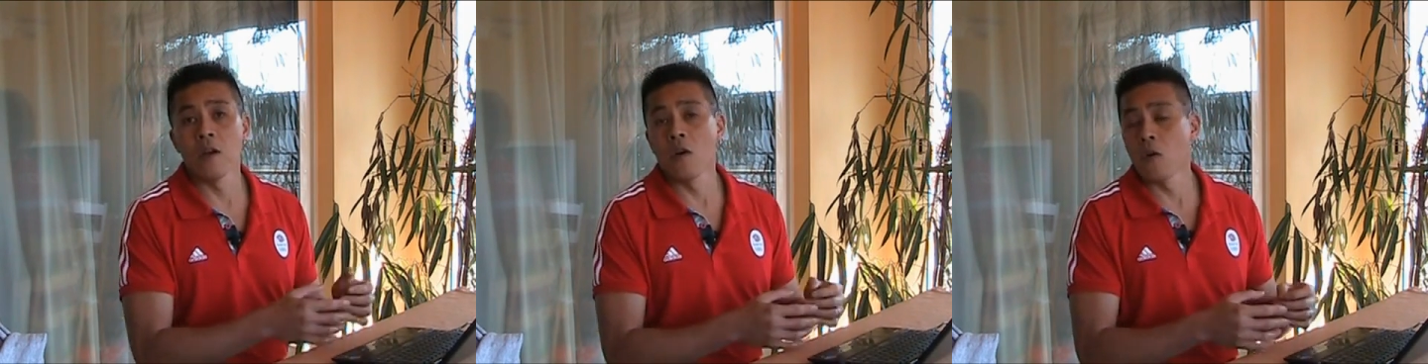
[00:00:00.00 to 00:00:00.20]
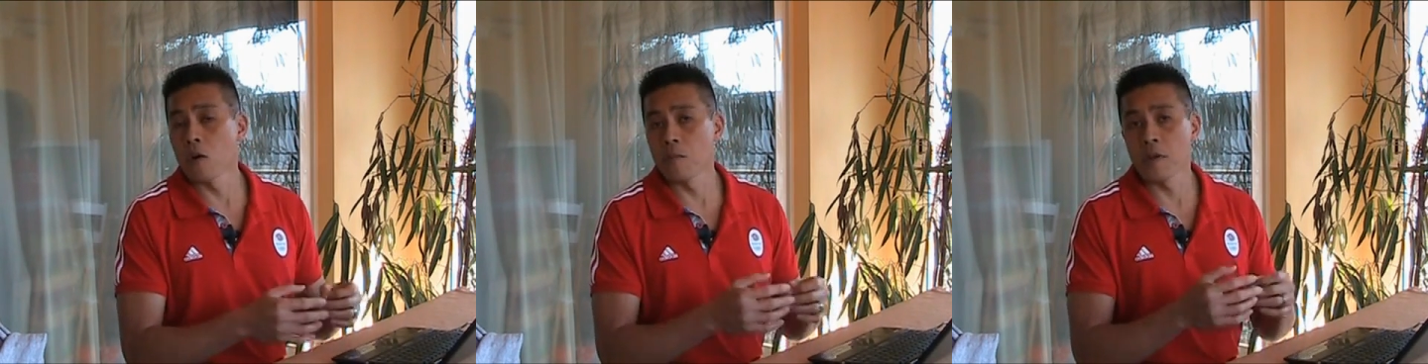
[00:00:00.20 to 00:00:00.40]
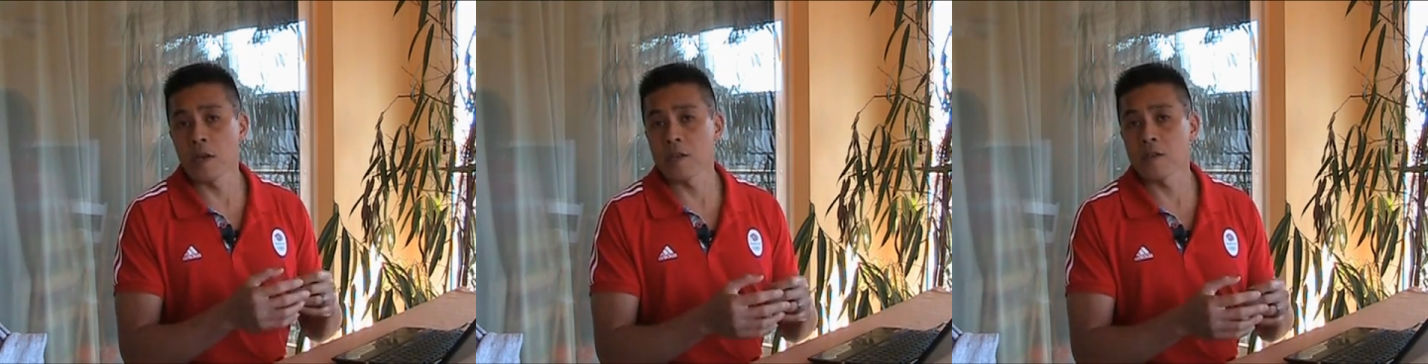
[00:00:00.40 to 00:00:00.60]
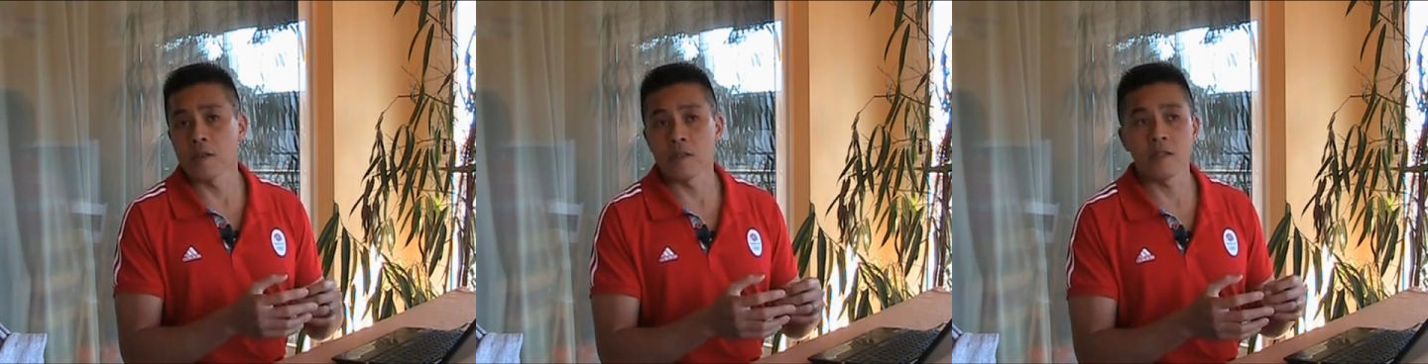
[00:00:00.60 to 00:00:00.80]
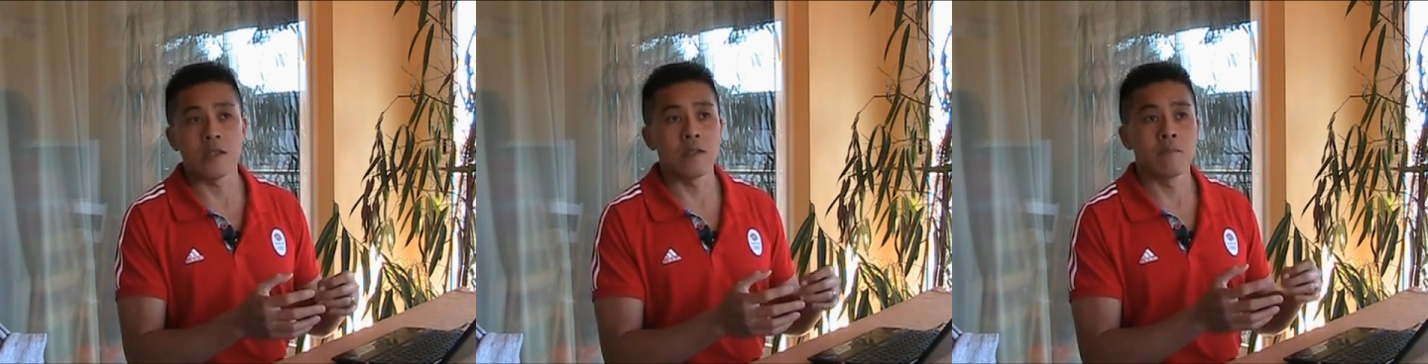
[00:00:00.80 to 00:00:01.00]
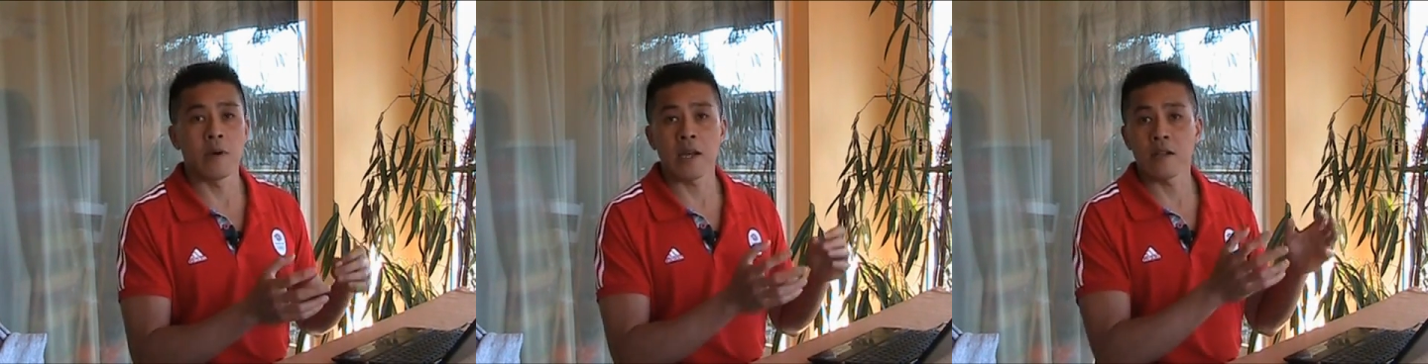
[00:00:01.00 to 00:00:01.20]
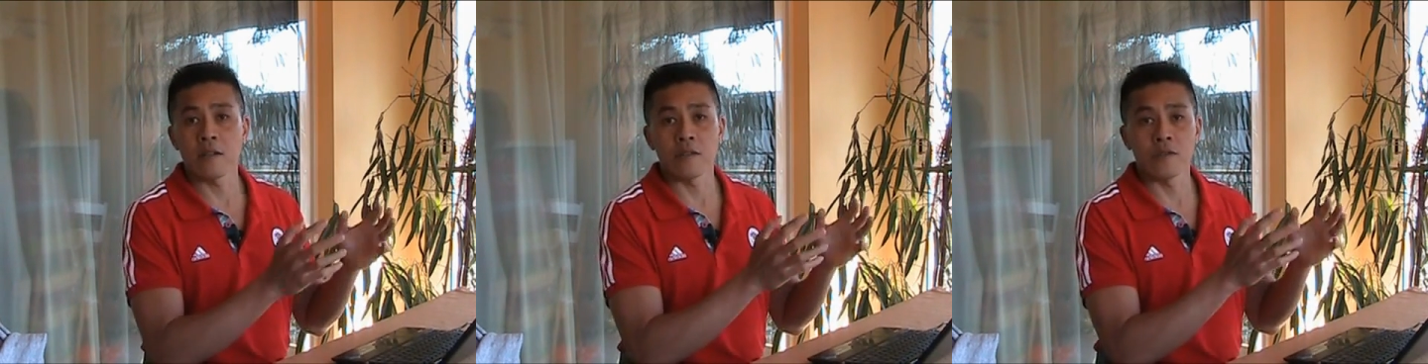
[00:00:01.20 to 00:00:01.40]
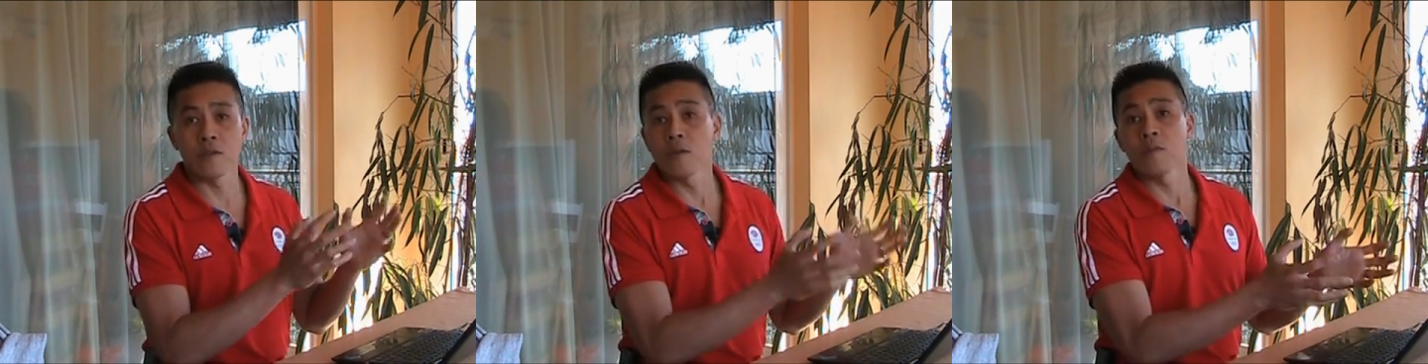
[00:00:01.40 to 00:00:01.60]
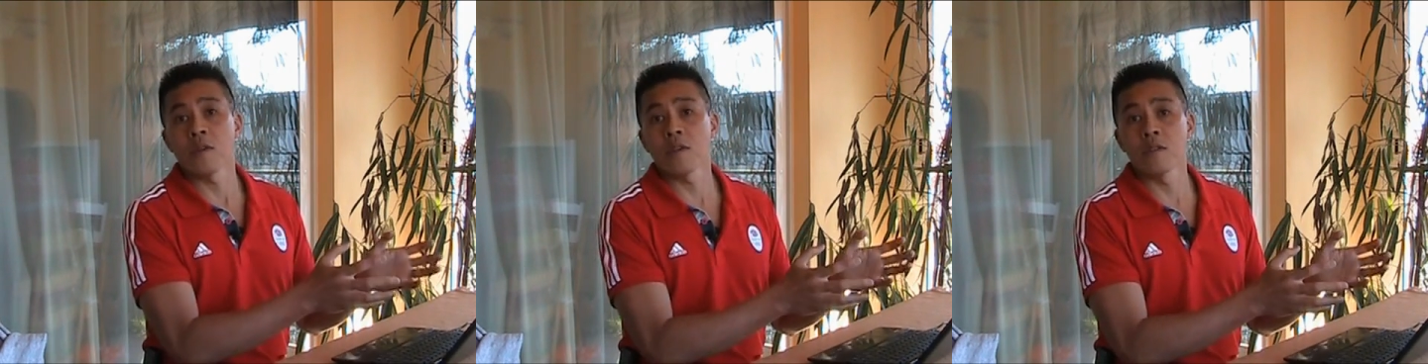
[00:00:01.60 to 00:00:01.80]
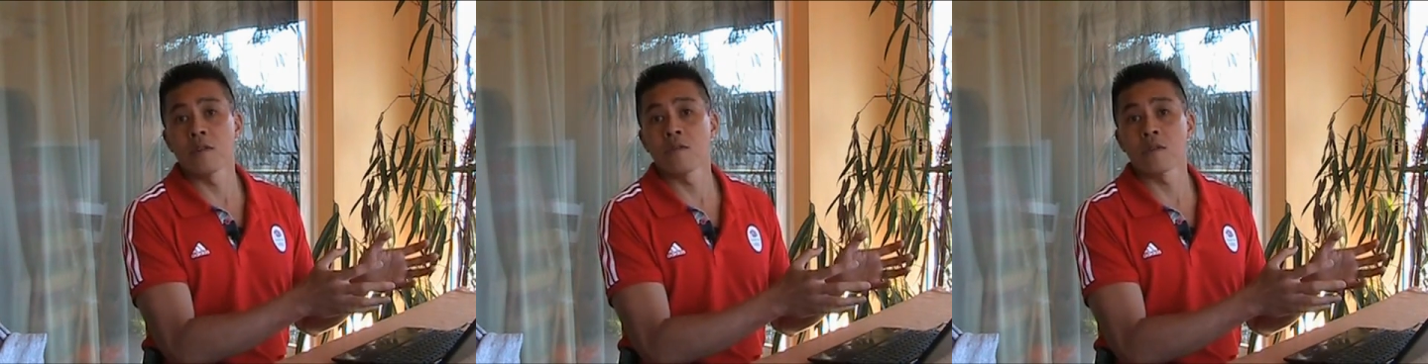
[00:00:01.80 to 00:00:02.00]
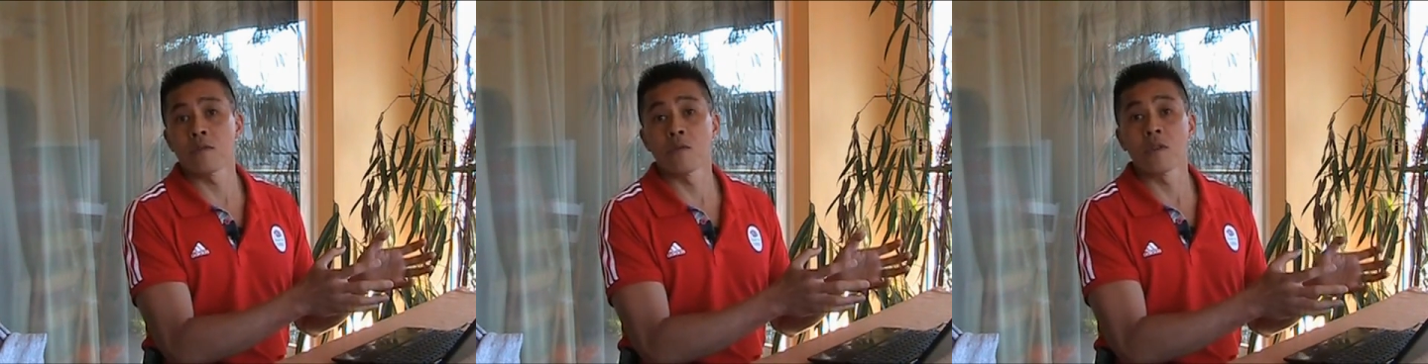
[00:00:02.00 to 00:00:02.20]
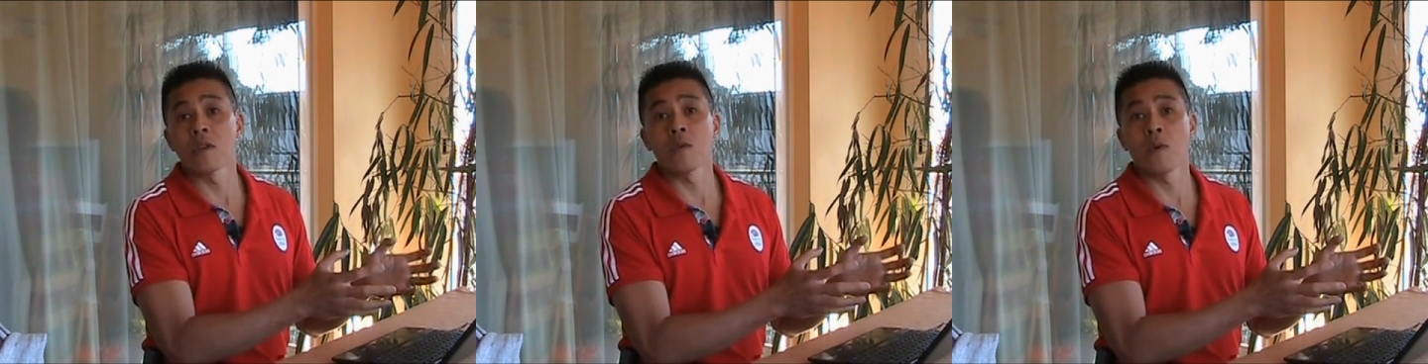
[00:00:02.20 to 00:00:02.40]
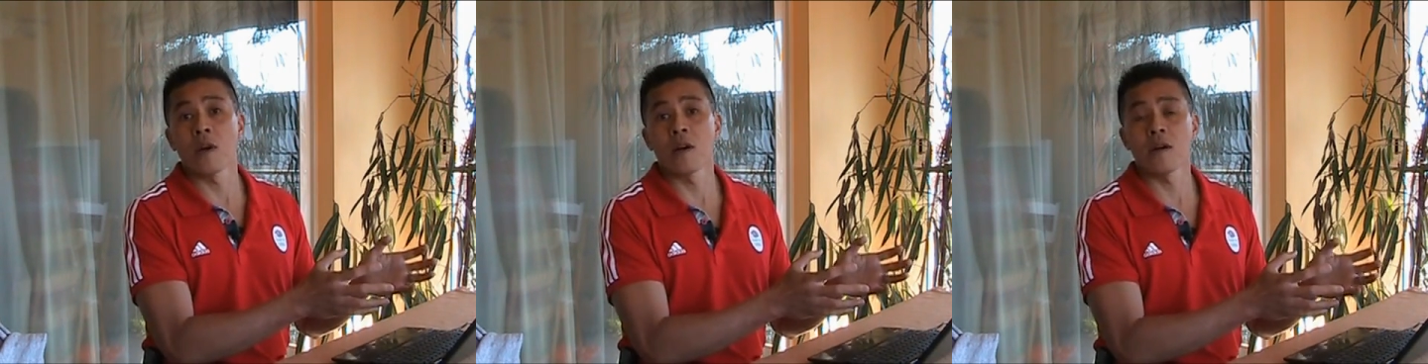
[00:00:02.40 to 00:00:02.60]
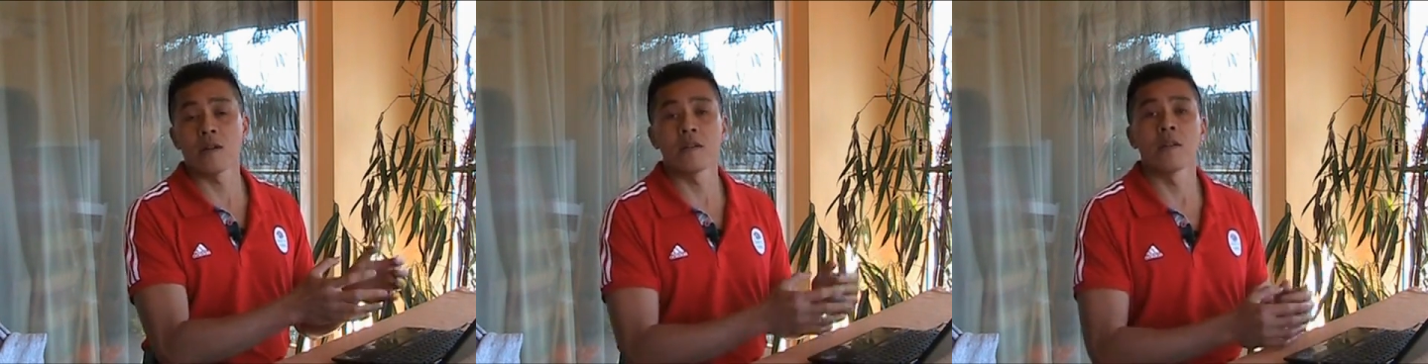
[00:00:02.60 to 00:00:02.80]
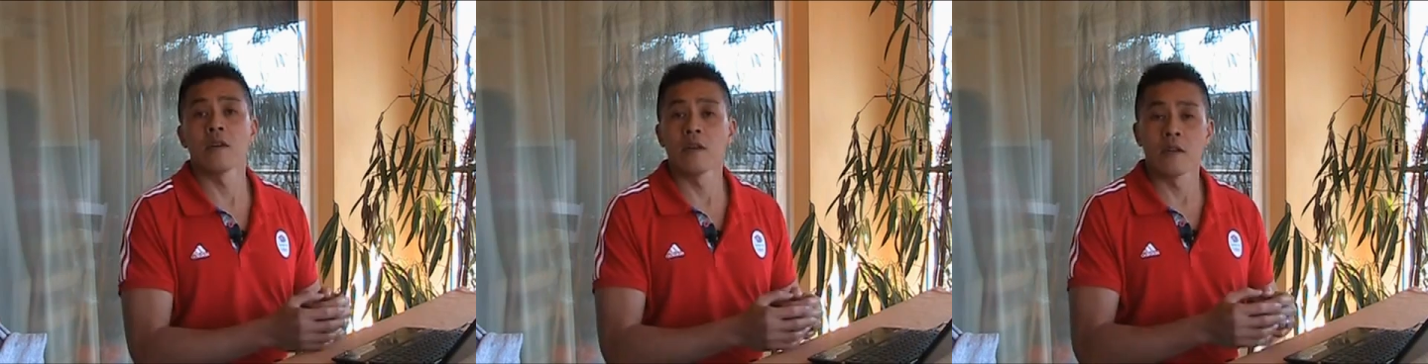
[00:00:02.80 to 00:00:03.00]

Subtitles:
or because you see Michael Toomey do it really well.